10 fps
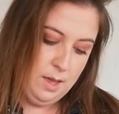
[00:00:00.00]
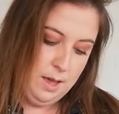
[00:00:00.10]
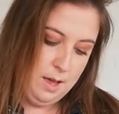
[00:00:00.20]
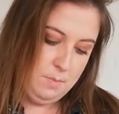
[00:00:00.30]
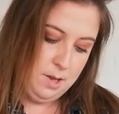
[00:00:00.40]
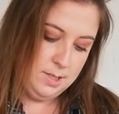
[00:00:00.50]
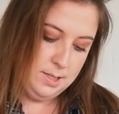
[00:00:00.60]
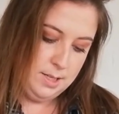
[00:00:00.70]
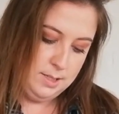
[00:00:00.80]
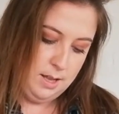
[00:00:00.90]
as
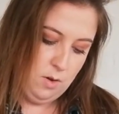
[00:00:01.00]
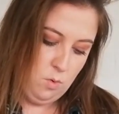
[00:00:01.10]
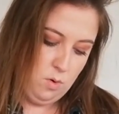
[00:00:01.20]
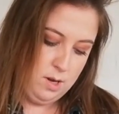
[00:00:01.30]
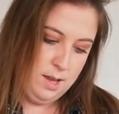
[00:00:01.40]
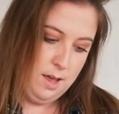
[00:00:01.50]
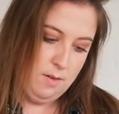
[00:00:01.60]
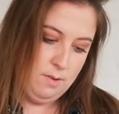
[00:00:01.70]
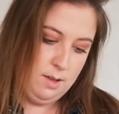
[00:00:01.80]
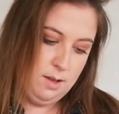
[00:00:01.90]
it does already
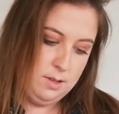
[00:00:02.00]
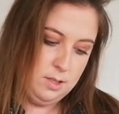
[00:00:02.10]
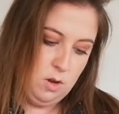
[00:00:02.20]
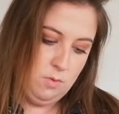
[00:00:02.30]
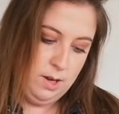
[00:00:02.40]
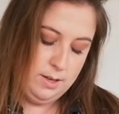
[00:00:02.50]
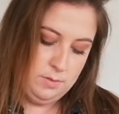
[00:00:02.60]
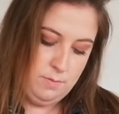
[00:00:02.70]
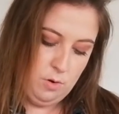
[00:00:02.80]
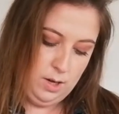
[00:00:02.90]
have a
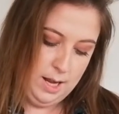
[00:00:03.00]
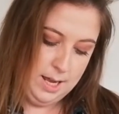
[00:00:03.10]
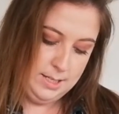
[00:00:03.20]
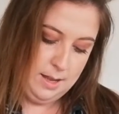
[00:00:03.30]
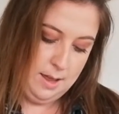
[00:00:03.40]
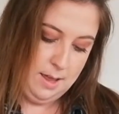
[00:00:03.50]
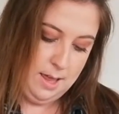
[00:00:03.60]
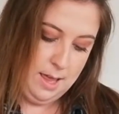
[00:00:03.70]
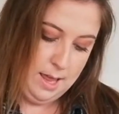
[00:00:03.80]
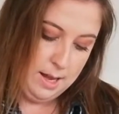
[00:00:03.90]
slow-release fertilizer
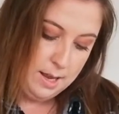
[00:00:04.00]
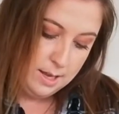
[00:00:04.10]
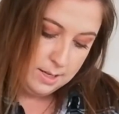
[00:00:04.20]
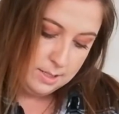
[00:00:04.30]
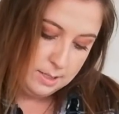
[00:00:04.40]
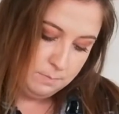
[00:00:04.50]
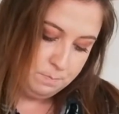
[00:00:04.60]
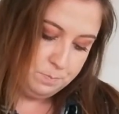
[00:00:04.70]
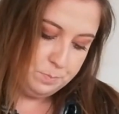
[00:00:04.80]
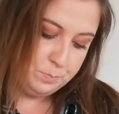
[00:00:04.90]
in it.
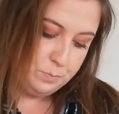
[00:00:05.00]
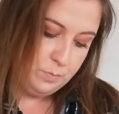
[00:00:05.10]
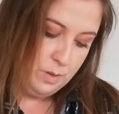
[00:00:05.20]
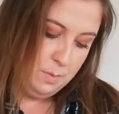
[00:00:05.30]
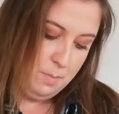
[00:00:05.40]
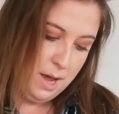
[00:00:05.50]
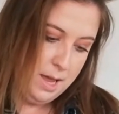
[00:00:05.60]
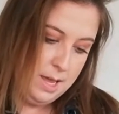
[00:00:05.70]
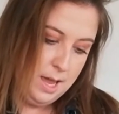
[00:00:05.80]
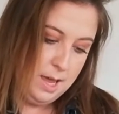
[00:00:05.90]
but
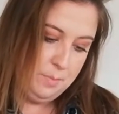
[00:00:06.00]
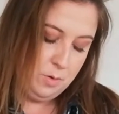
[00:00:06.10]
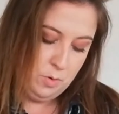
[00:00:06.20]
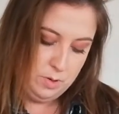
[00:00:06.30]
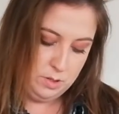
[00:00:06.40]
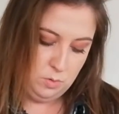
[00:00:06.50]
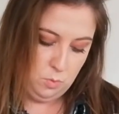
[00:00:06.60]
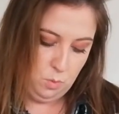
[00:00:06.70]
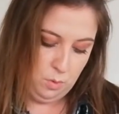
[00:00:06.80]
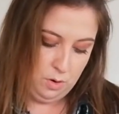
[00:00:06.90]
I am going to
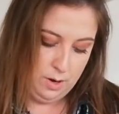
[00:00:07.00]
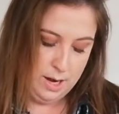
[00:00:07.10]
water